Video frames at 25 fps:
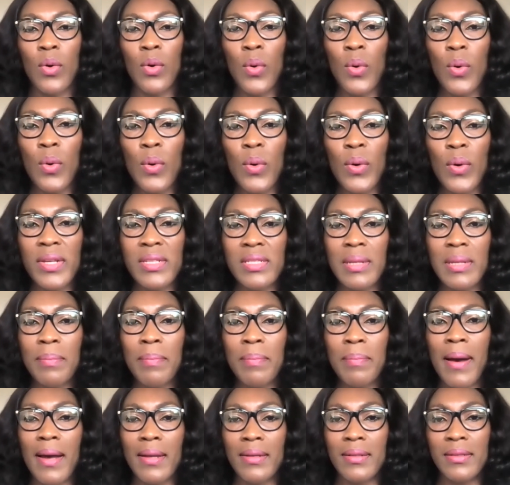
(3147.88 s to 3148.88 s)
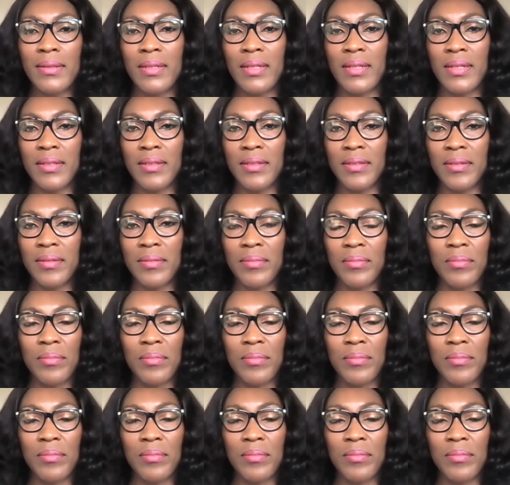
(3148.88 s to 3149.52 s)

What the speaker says: Who is a partner,